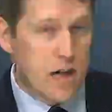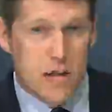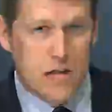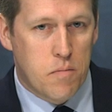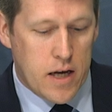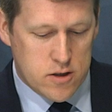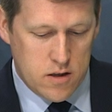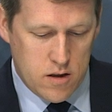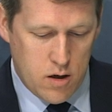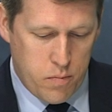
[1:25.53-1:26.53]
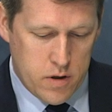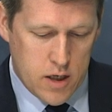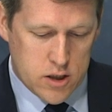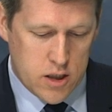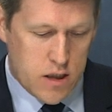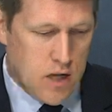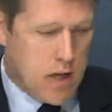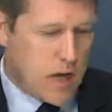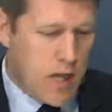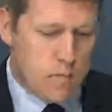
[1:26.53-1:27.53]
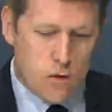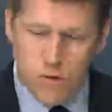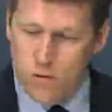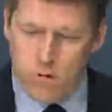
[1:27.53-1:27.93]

Let's imagine that their prediction came true.